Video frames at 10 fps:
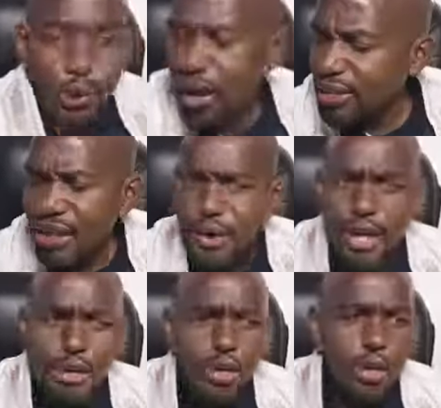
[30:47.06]
When there
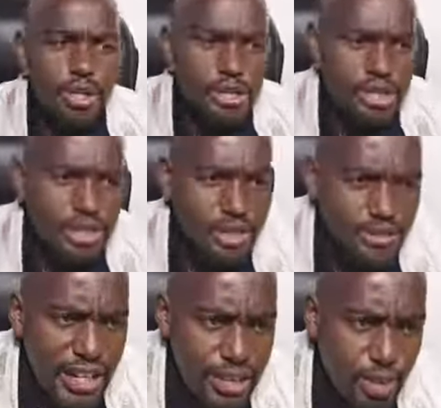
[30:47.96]
were no oceans,
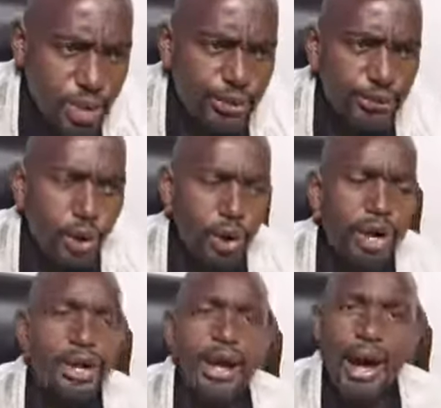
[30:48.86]
verse
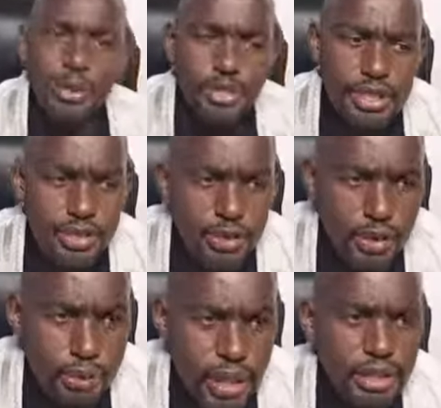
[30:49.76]
24, I was
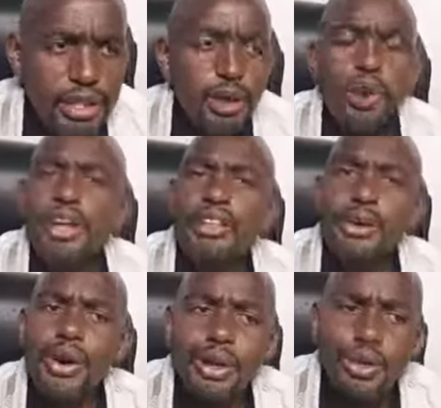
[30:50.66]
given birth. When
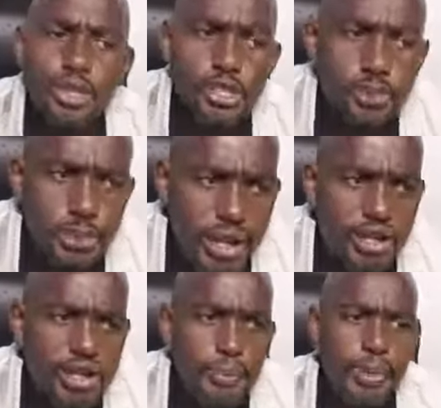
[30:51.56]
there were no
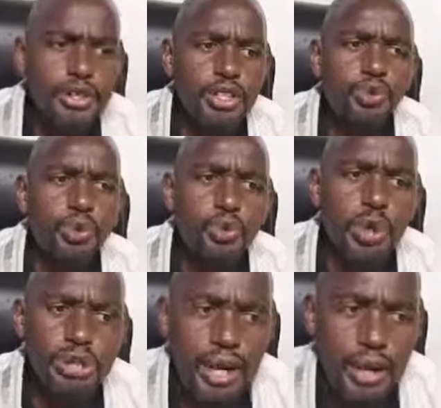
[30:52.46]
springs abounding with
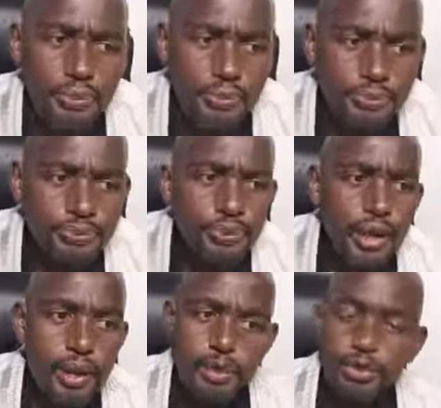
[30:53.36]
water,
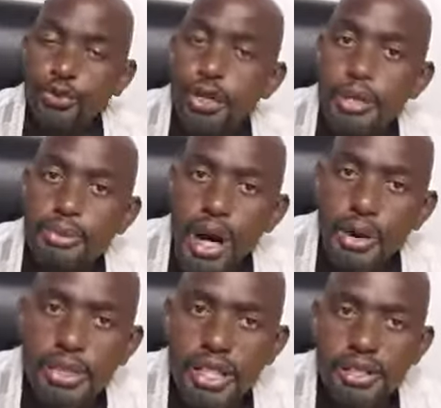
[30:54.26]
before the
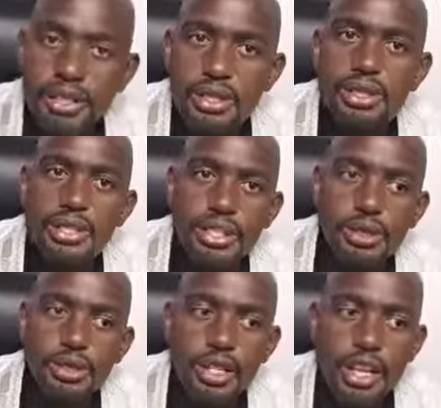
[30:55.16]
mountains
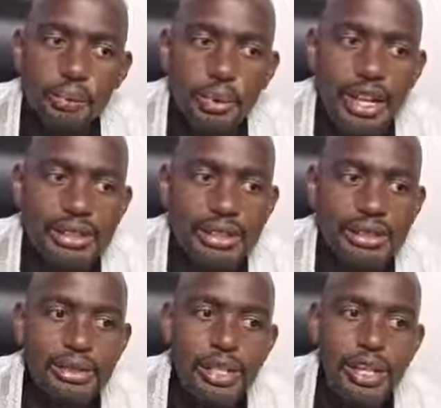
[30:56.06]
settled in
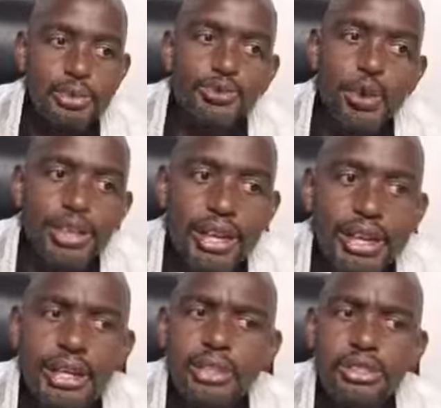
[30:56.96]
place. Before the
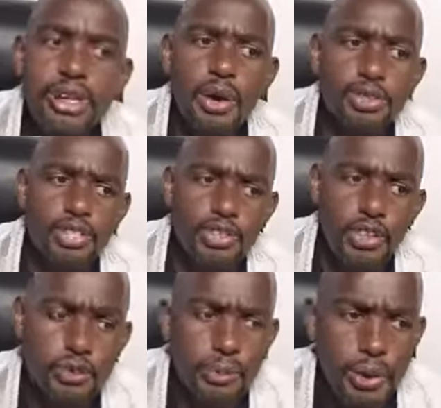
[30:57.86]
hills, I was
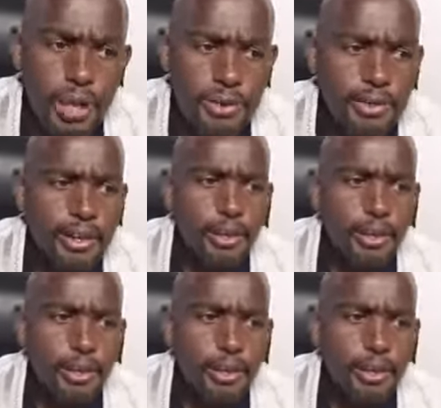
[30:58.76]
given birth.